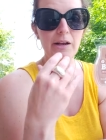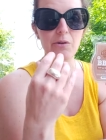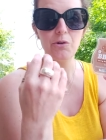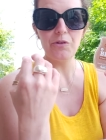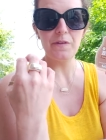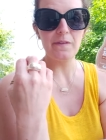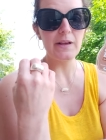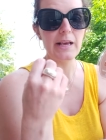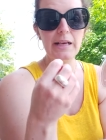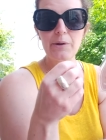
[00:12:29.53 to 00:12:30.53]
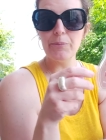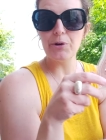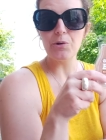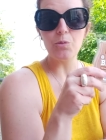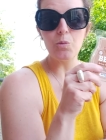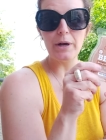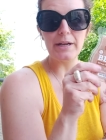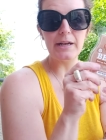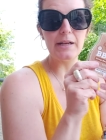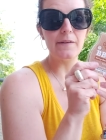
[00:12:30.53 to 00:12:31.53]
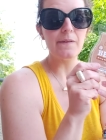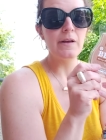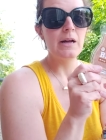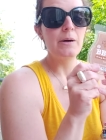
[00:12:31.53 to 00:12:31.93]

I don't know if it's the amber or what it is,